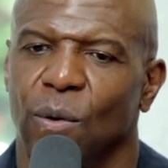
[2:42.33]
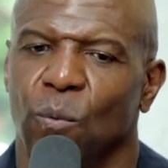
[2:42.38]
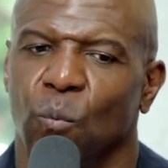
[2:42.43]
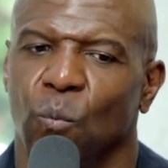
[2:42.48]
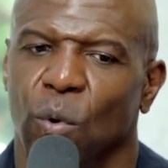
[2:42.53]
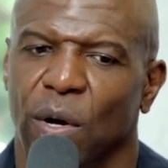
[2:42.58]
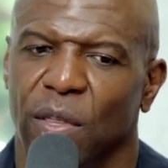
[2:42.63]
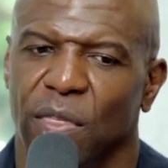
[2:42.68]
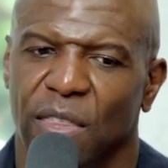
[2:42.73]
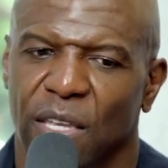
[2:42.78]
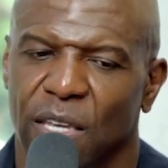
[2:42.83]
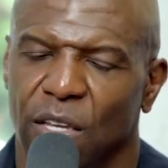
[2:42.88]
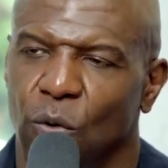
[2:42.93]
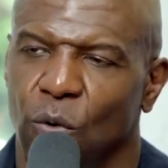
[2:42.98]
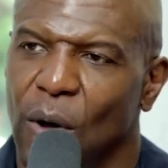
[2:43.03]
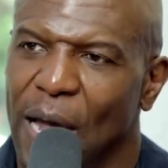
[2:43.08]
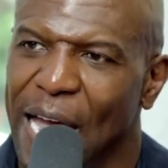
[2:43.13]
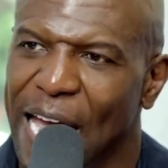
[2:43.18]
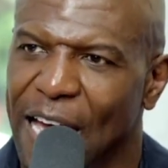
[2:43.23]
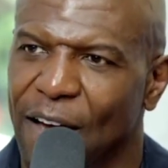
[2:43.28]
One thing
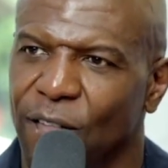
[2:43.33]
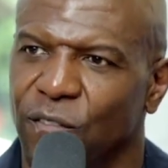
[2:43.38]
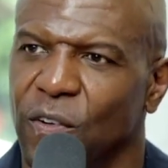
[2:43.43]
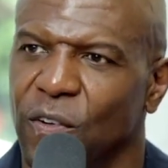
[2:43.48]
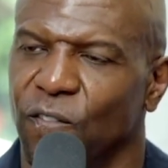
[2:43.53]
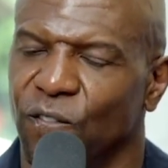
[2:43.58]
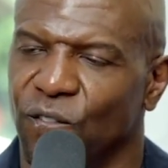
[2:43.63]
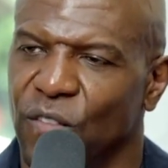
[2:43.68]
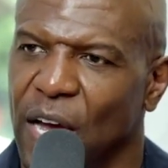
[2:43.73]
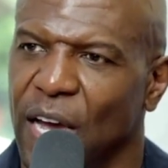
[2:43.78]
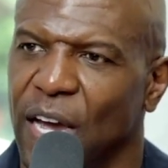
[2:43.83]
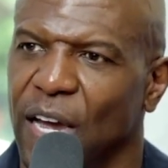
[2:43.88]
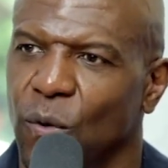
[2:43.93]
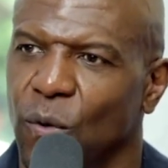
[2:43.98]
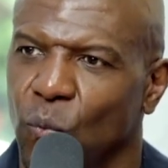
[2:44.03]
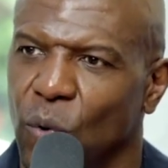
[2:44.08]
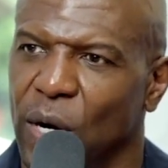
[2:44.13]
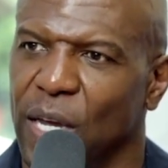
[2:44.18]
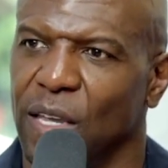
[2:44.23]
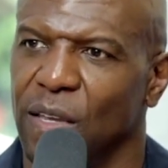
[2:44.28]
you have to
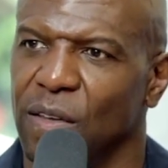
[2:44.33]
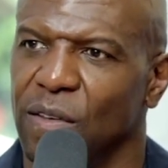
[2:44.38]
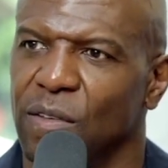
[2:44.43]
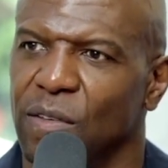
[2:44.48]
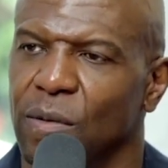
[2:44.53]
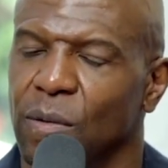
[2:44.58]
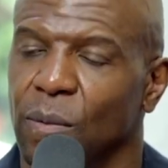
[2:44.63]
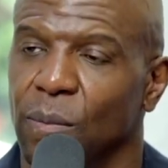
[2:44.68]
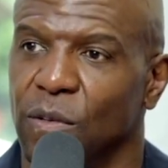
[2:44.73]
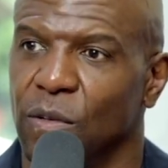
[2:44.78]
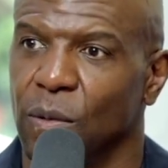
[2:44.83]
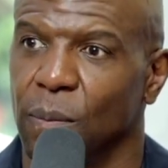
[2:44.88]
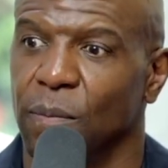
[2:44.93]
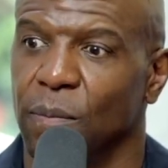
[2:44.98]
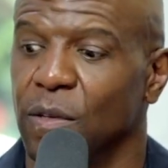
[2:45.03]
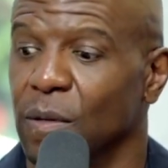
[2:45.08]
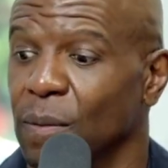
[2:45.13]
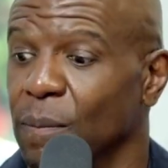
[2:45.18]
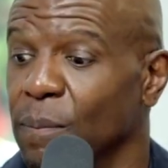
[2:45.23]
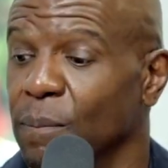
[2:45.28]
find ways to to
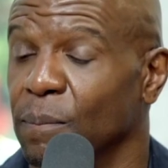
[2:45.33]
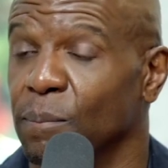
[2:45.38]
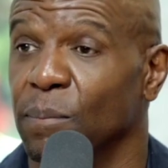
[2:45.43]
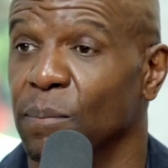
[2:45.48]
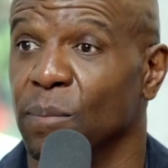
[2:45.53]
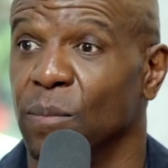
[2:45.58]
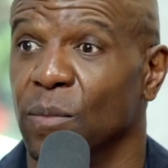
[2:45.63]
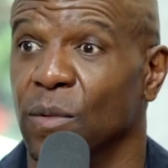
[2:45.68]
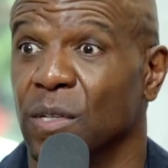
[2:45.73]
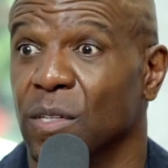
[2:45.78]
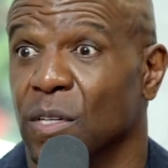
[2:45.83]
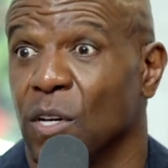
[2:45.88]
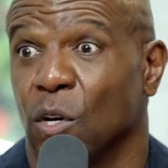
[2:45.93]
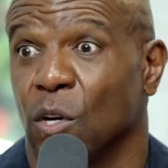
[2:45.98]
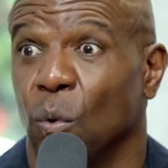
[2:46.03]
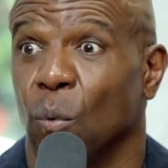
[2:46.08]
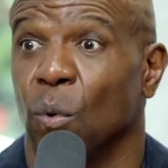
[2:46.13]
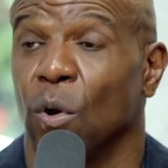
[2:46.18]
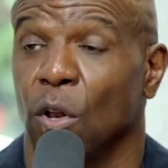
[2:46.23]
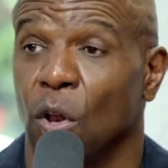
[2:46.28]
to to
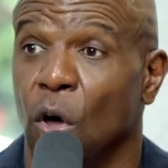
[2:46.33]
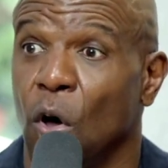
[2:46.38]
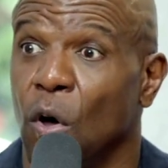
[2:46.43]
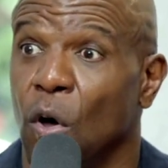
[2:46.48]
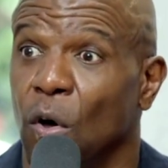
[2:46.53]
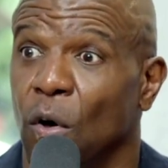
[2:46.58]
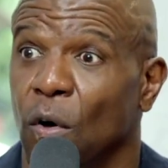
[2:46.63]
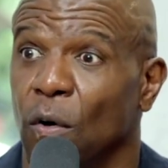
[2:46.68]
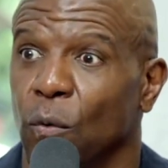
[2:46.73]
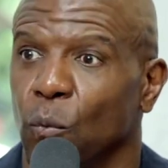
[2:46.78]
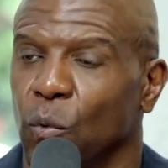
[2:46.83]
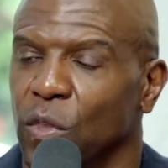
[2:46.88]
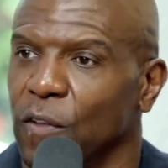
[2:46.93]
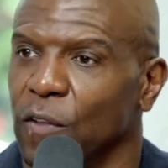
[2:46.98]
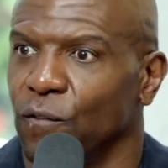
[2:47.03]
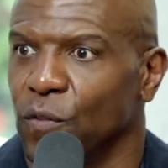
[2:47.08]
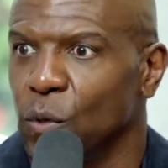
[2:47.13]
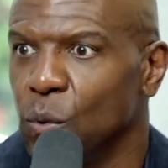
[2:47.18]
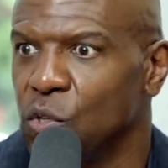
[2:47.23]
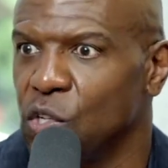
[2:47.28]
go along with the
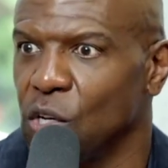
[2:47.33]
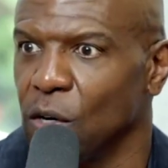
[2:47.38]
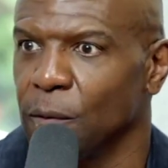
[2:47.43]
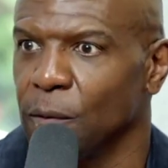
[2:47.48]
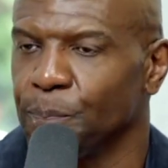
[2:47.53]
future.